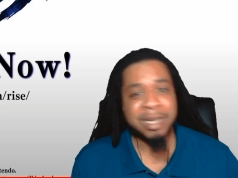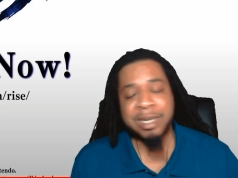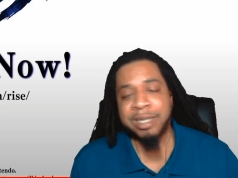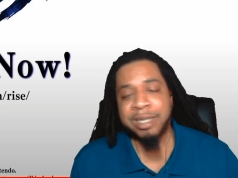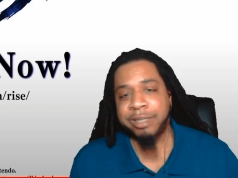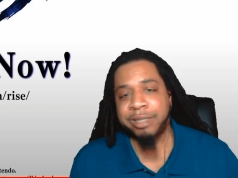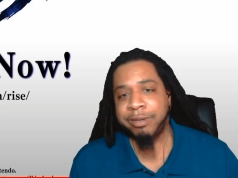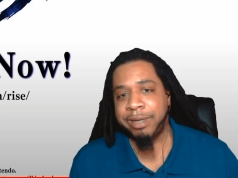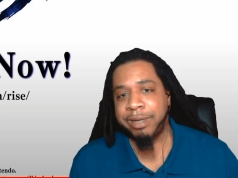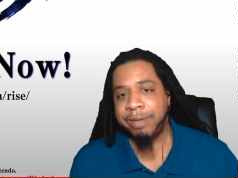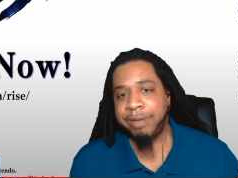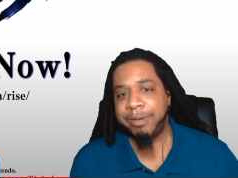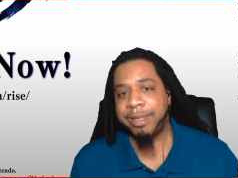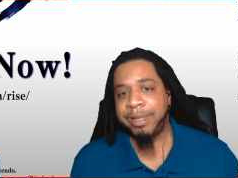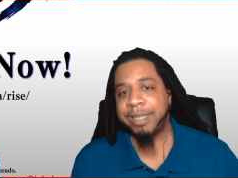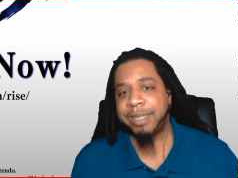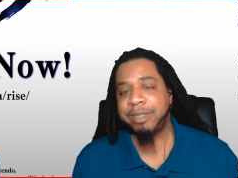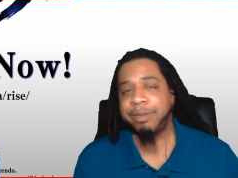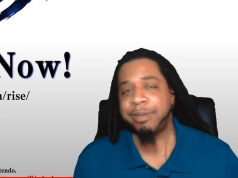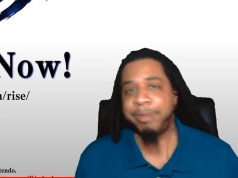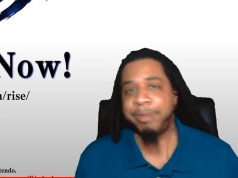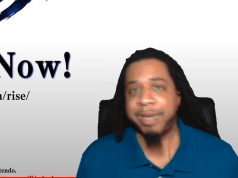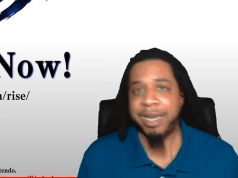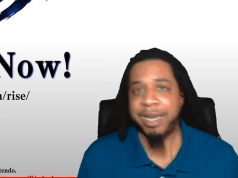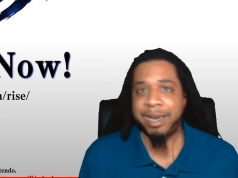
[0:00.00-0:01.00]
So anyway, that's
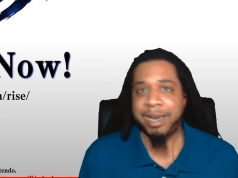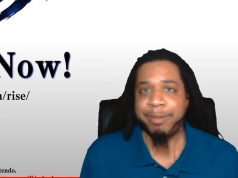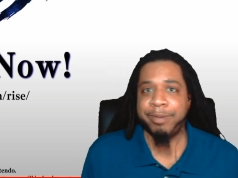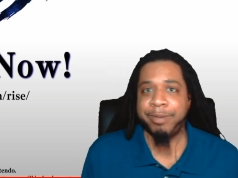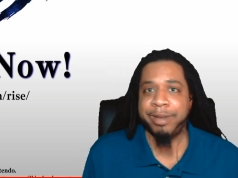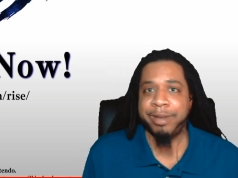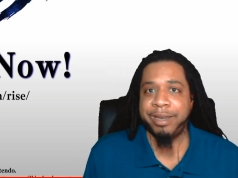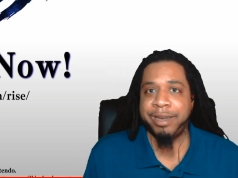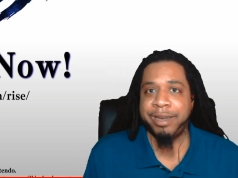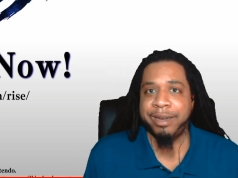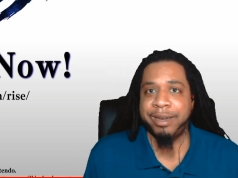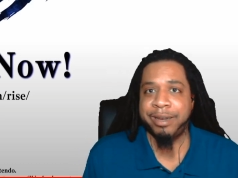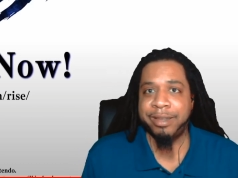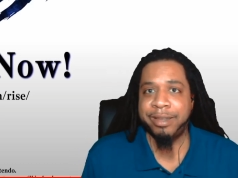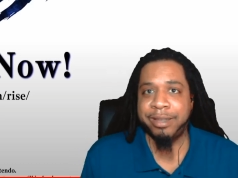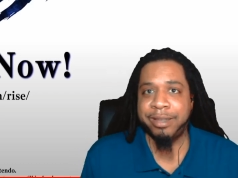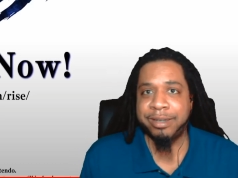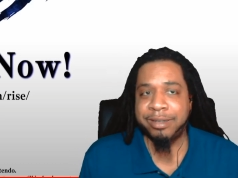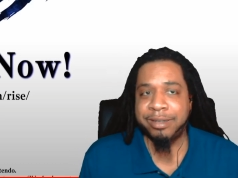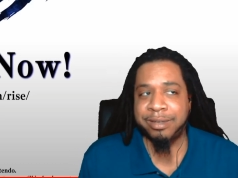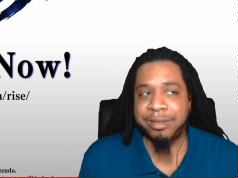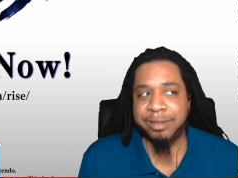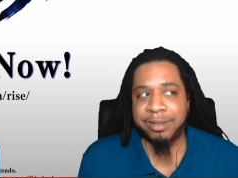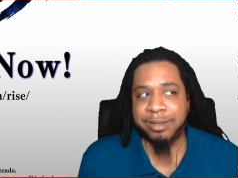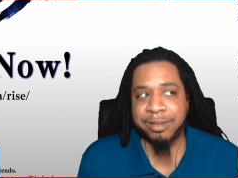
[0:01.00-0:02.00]
going to be happening
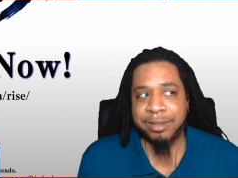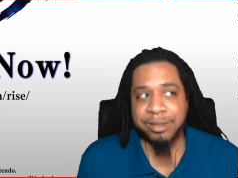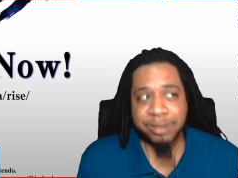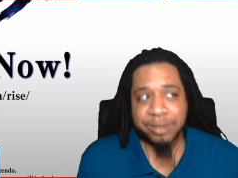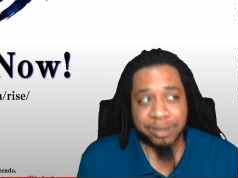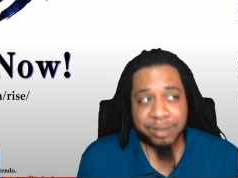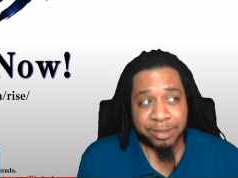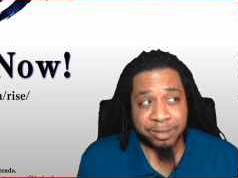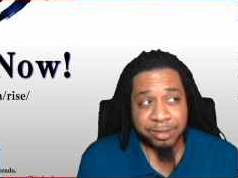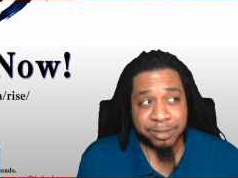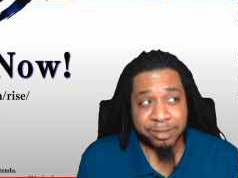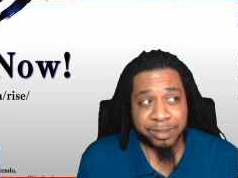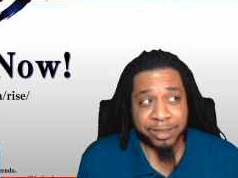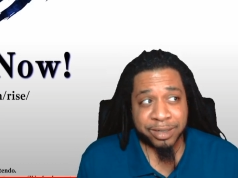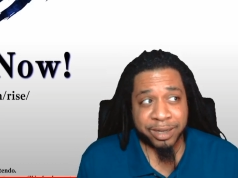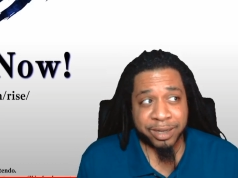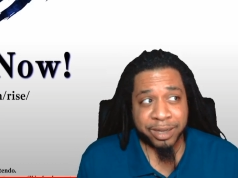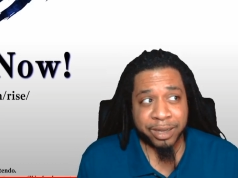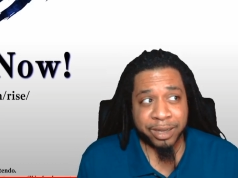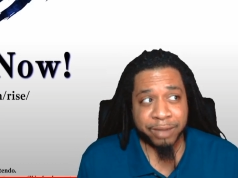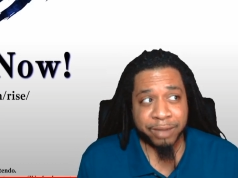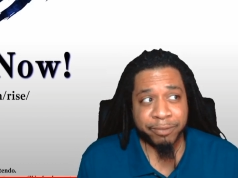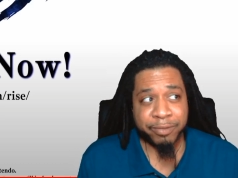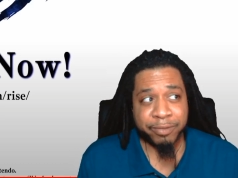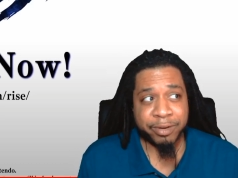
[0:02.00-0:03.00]
this
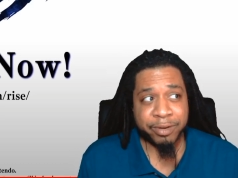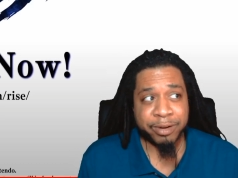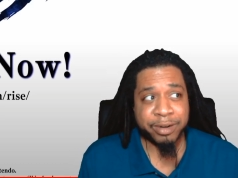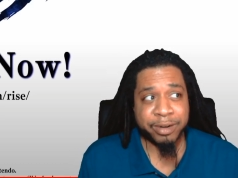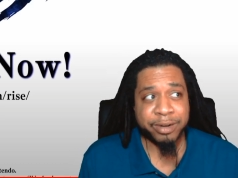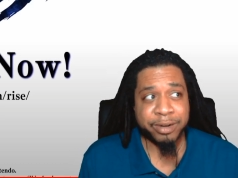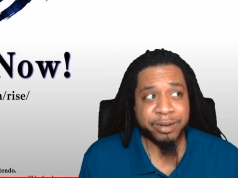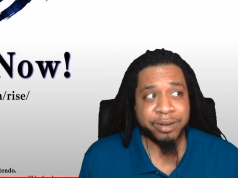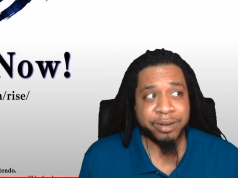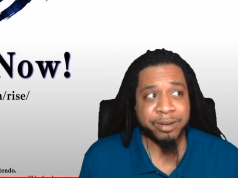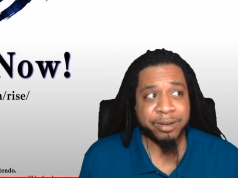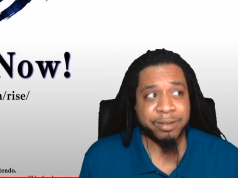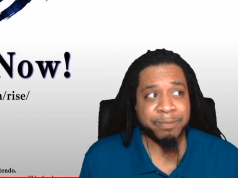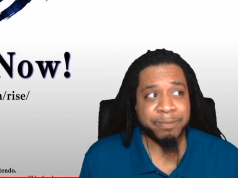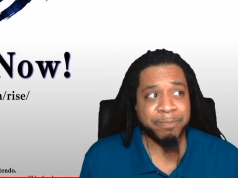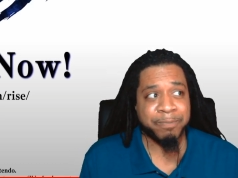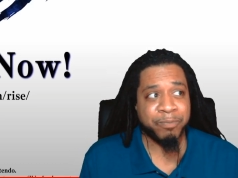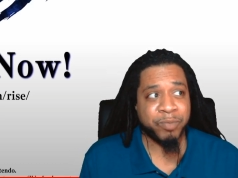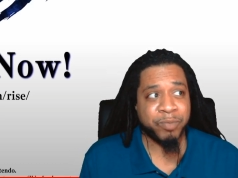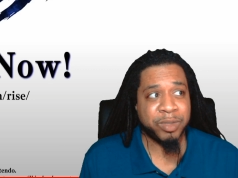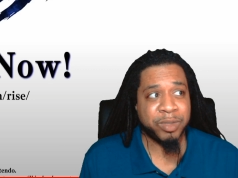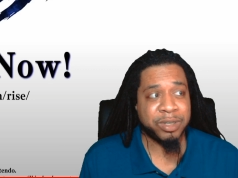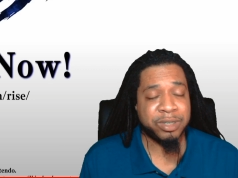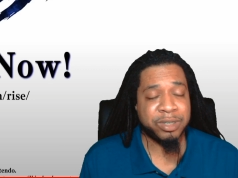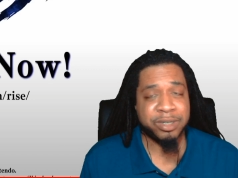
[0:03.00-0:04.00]
Thursday if you're in
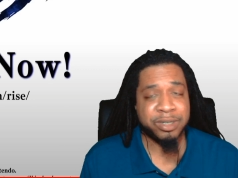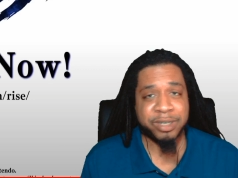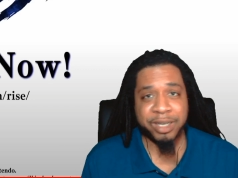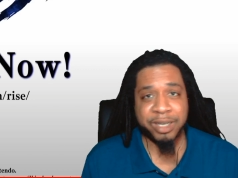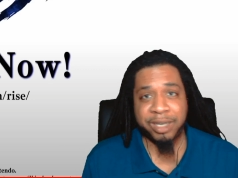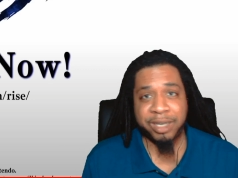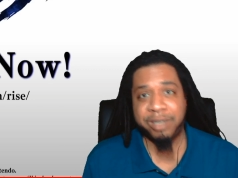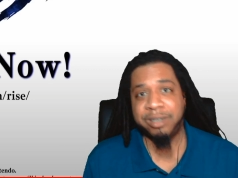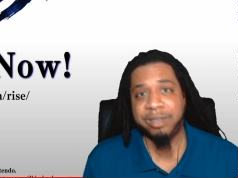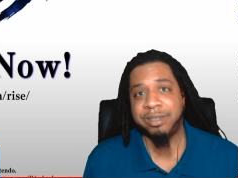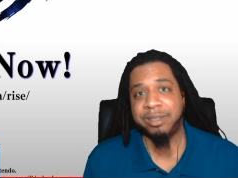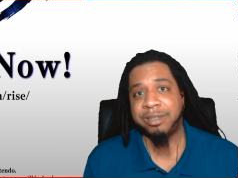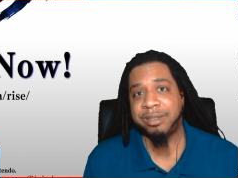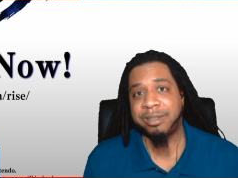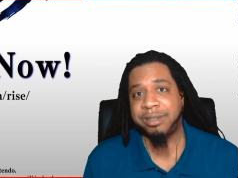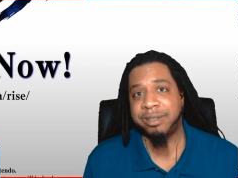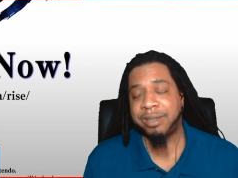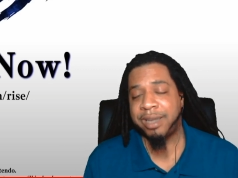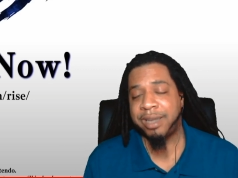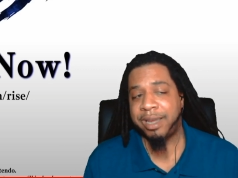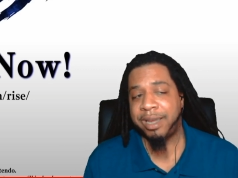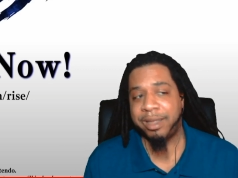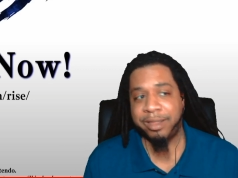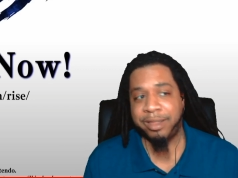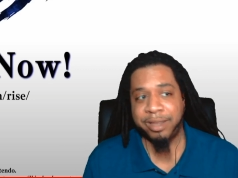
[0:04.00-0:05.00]
the States,
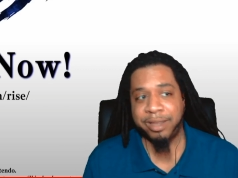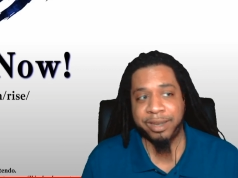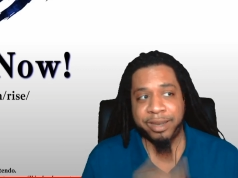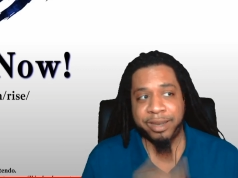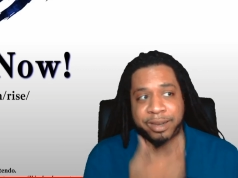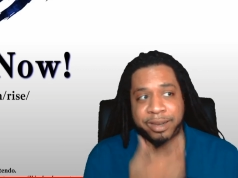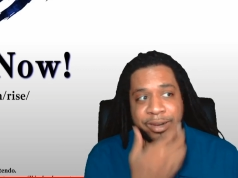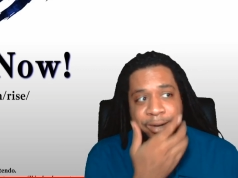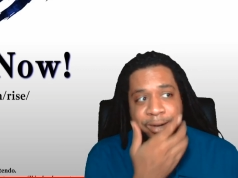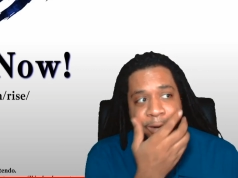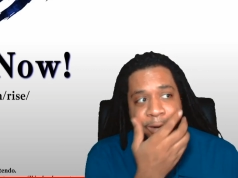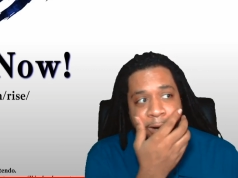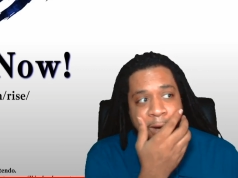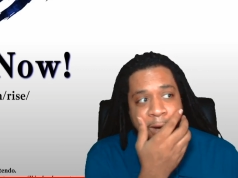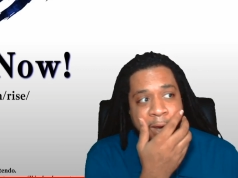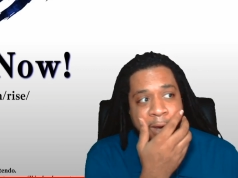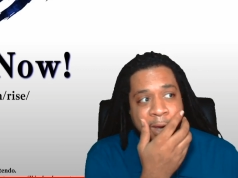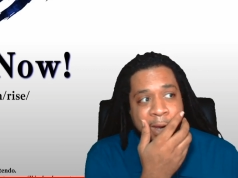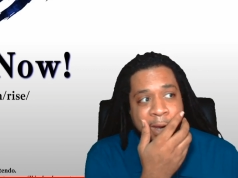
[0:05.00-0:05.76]
and then